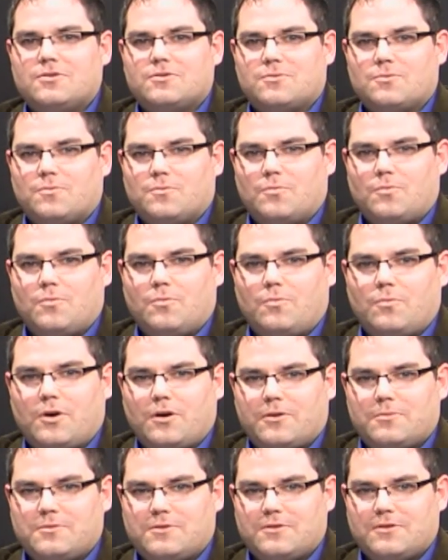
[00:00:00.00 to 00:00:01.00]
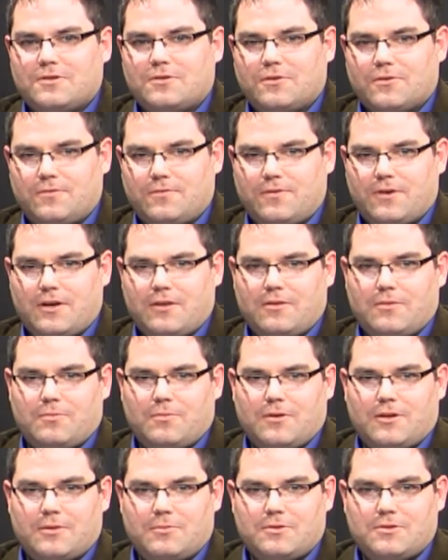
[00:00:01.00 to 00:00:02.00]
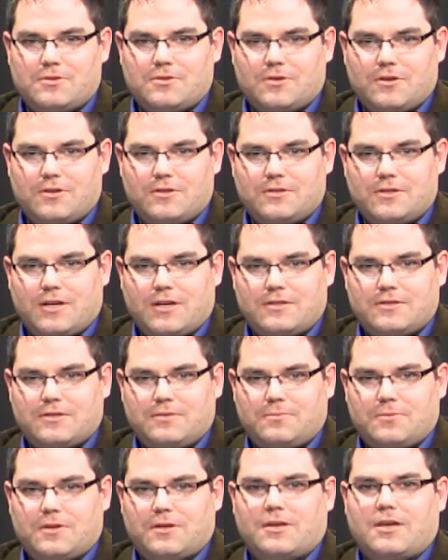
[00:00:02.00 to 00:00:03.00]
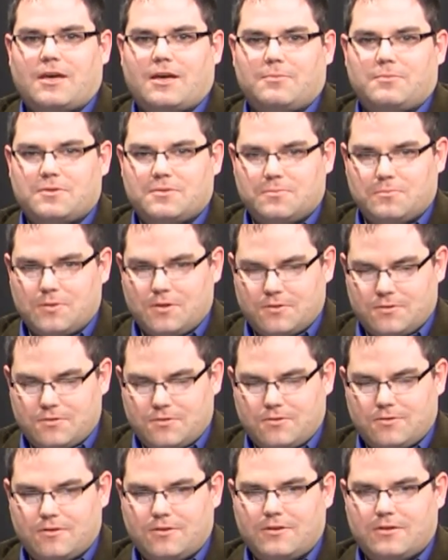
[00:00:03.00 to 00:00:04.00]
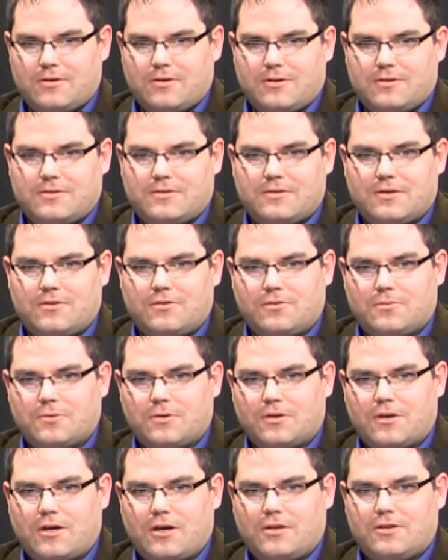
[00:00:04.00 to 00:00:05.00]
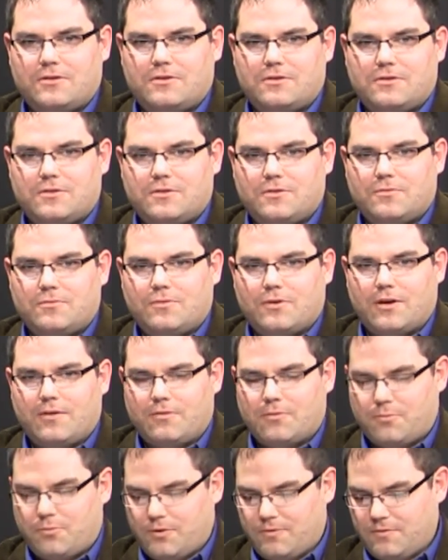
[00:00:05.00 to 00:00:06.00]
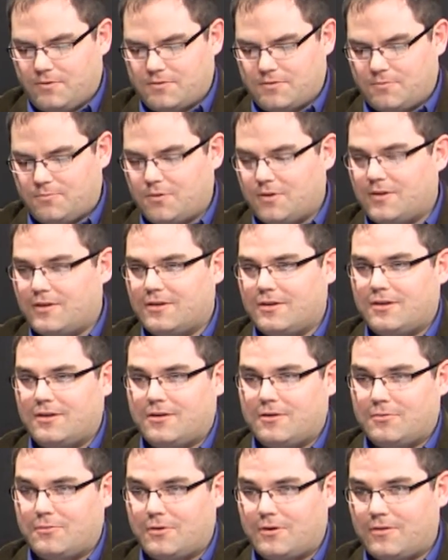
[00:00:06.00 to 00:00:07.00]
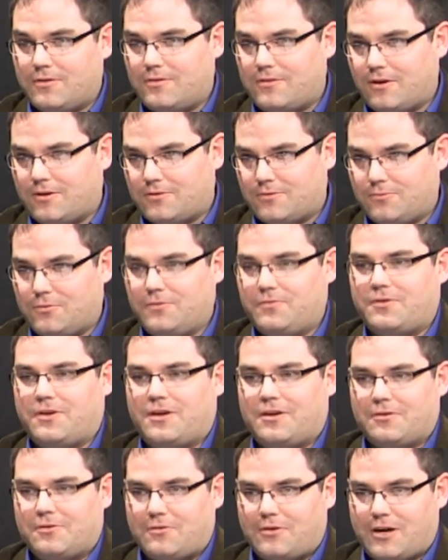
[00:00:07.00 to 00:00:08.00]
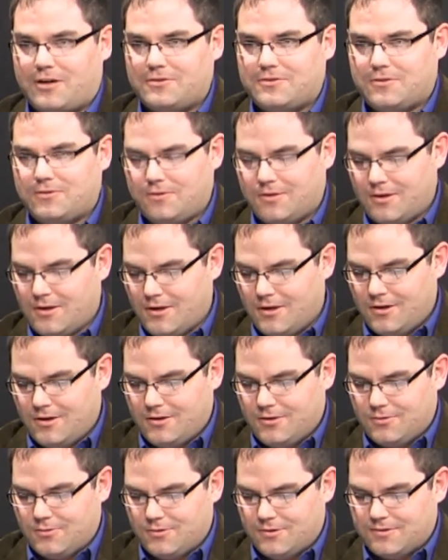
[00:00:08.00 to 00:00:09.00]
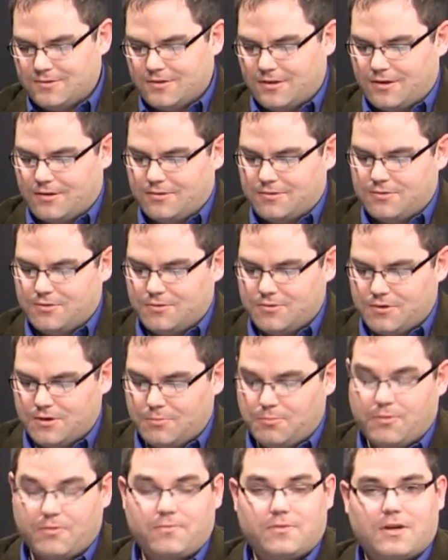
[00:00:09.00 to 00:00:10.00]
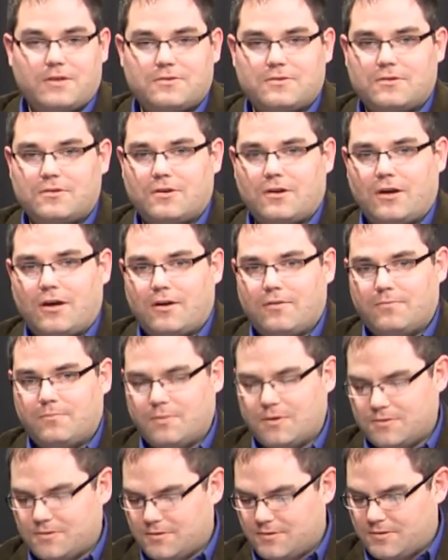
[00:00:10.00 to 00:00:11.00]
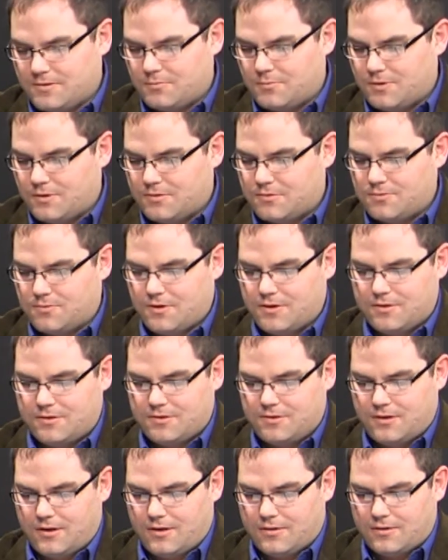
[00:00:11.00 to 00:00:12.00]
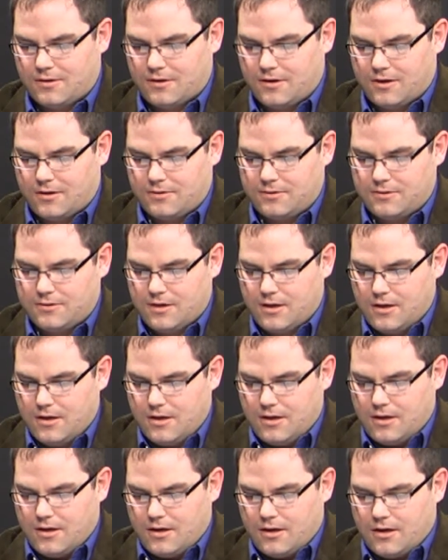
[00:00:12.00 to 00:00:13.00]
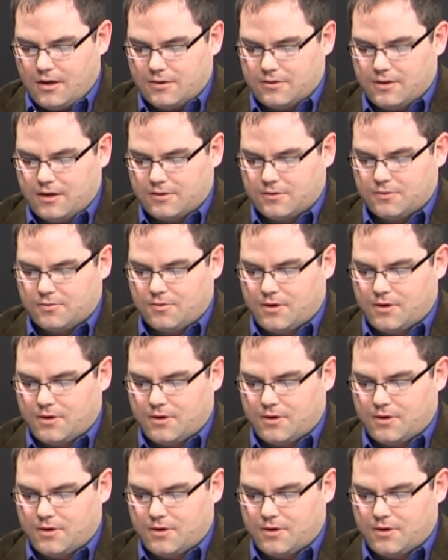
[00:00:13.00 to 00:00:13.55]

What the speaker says: So, welcome to In Good Faith. My name is Shaun Johnson. I'm a campus minister here at St. Norbert College. We have the privilege of being here with Dr. Wolfgang Grassl, who is an associate professor of business administration at the college. Dr.